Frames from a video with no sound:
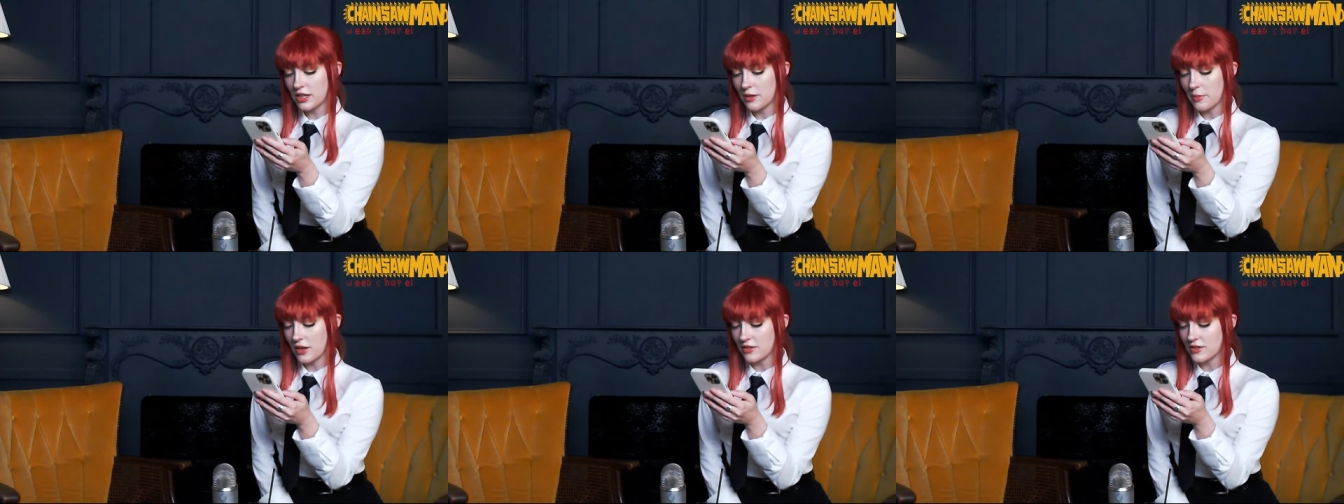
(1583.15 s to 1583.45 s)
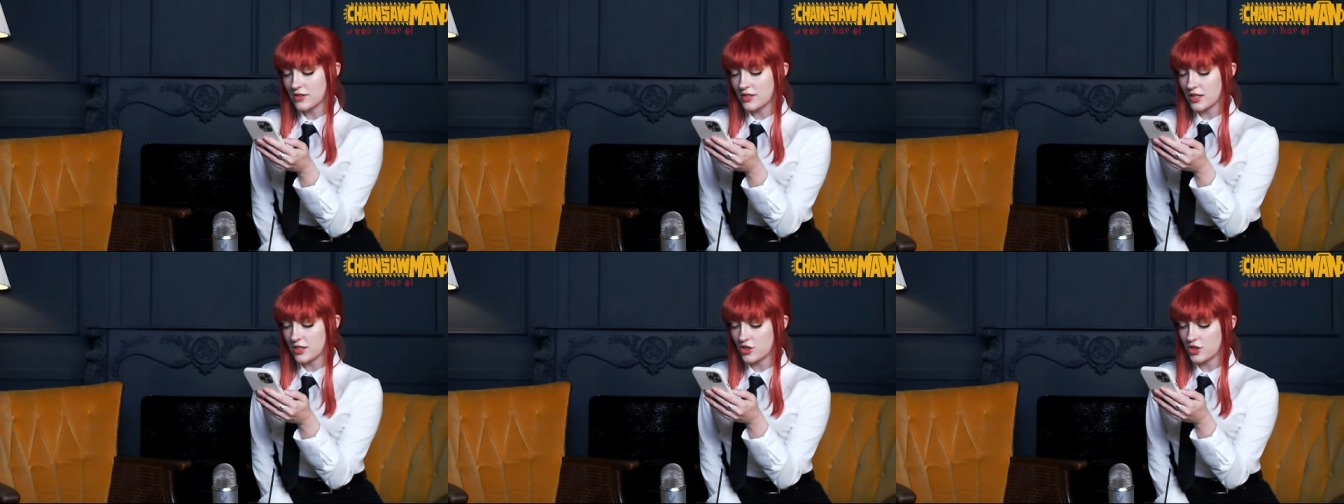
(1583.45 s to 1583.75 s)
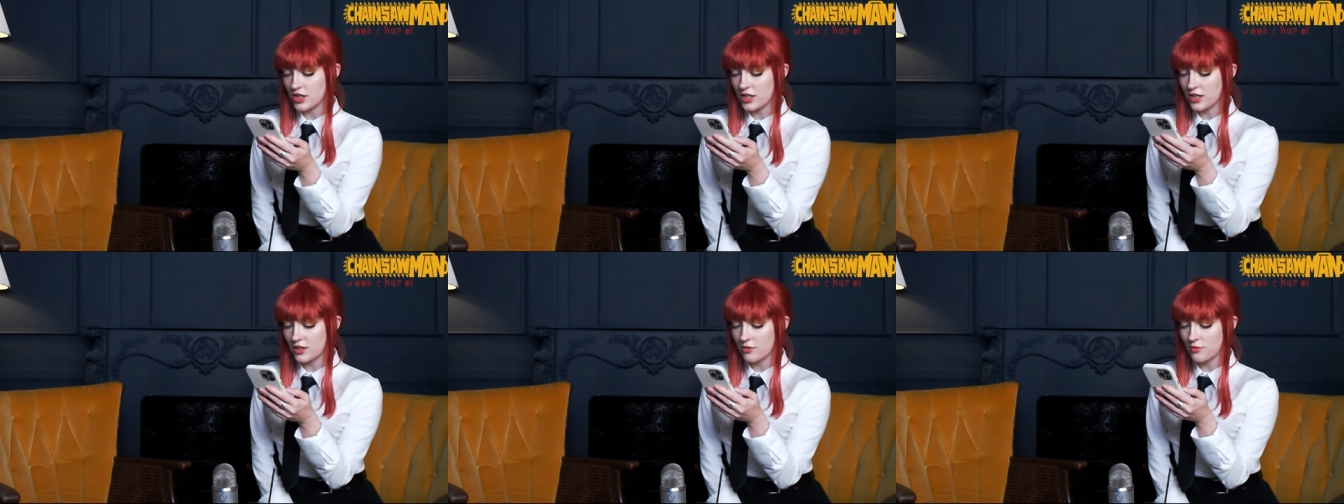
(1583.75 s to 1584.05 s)
about
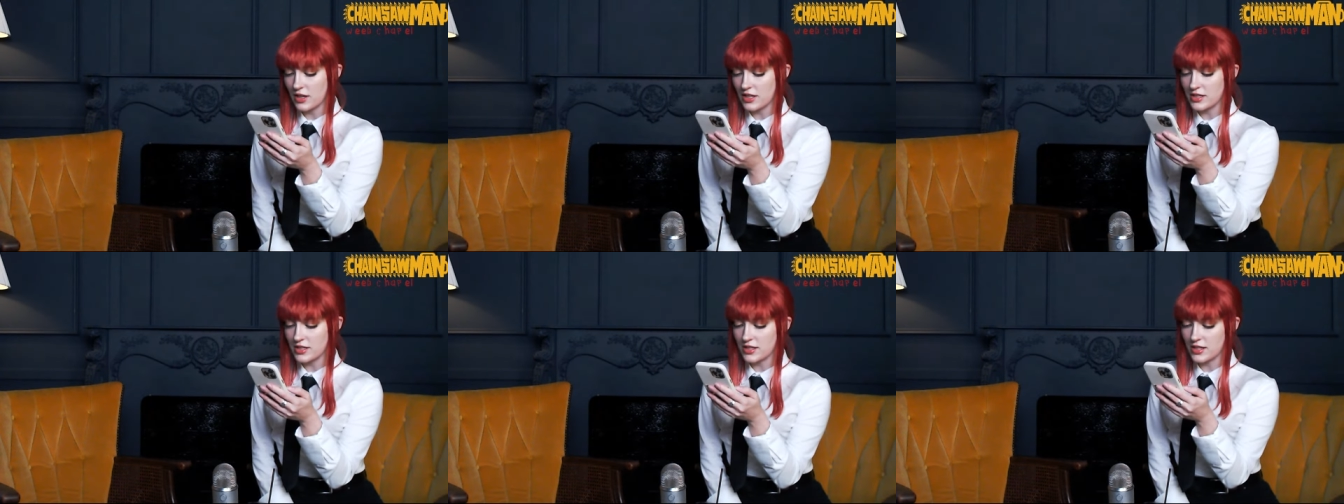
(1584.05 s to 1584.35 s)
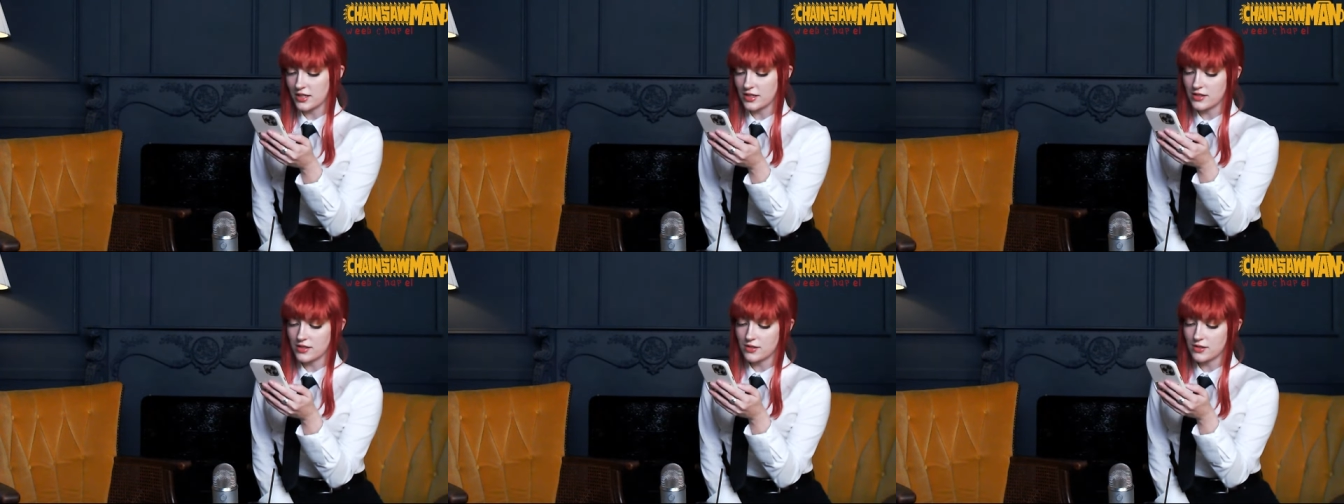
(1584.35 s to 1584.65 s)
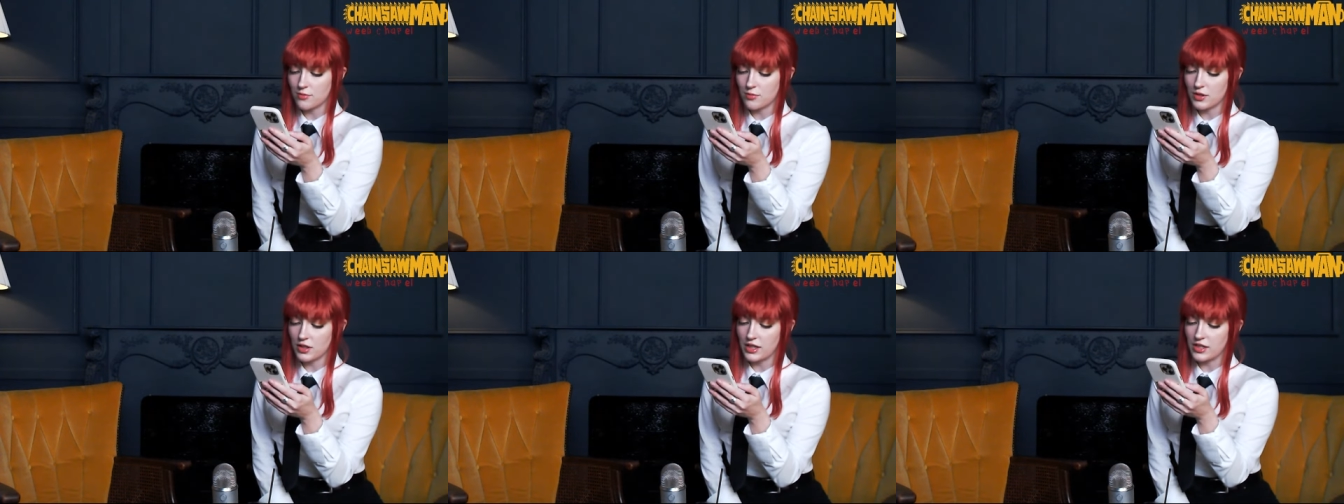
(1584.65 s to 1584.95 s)
Denji and Reze's
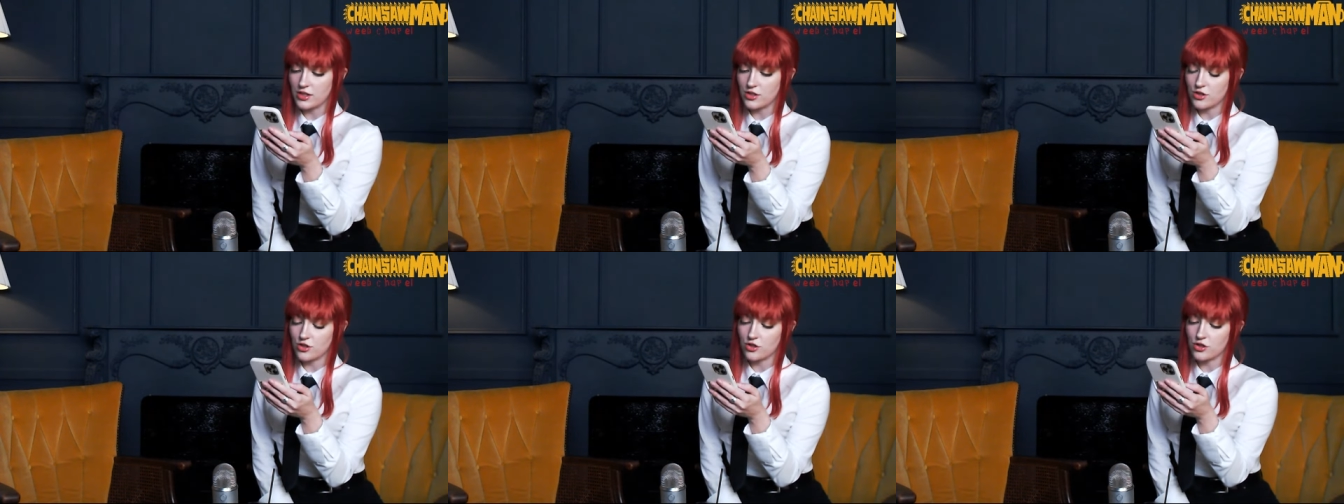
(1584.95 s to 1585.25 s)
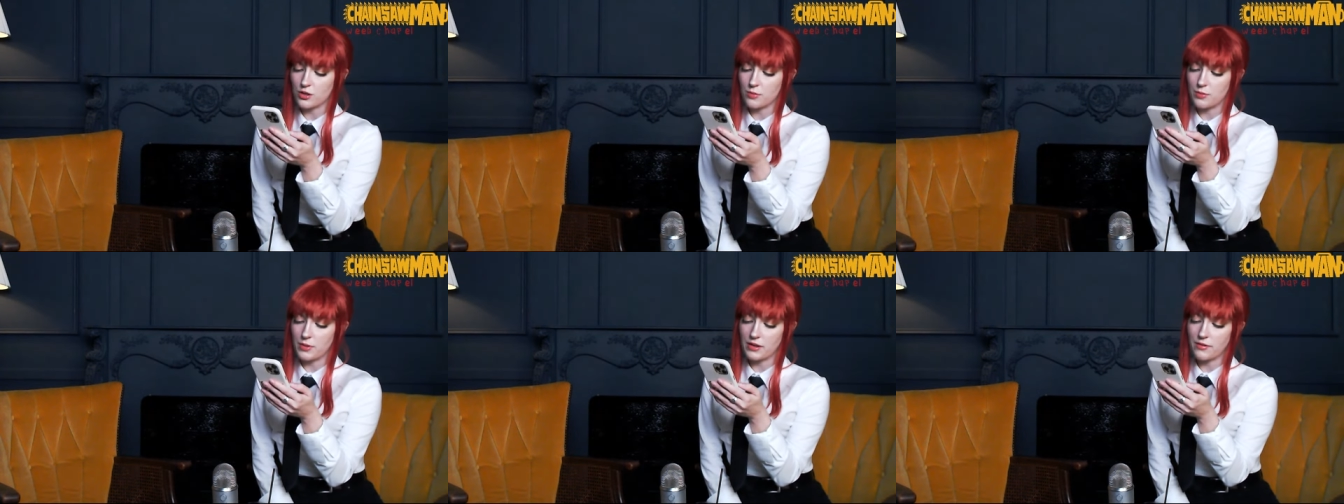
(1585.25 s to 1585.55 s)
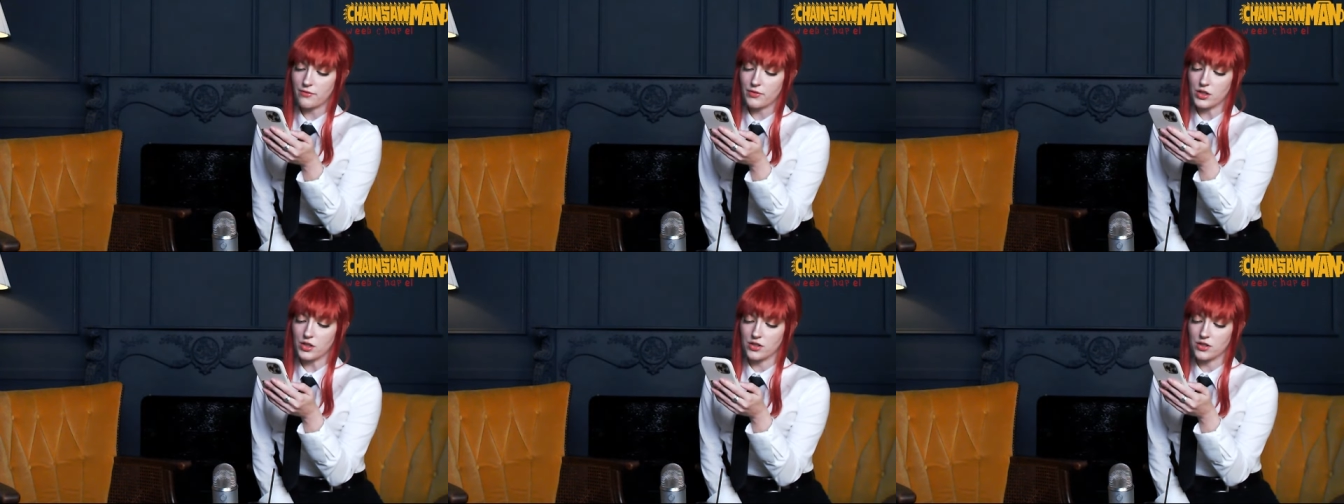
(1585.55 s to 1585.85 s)
relationship
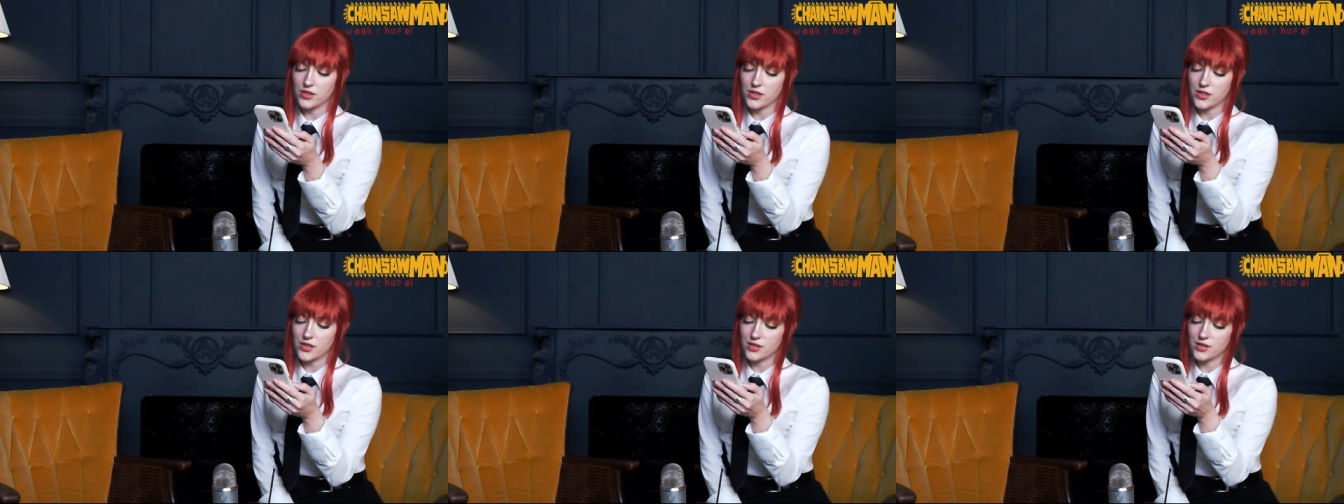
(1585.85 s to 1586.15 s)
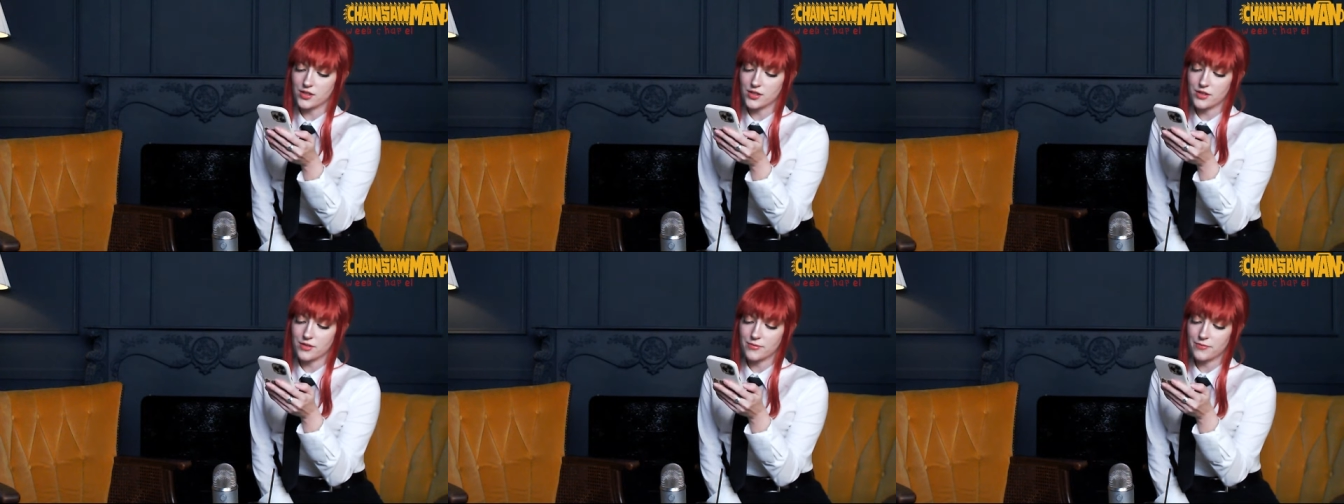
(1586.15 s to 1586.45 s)
at first?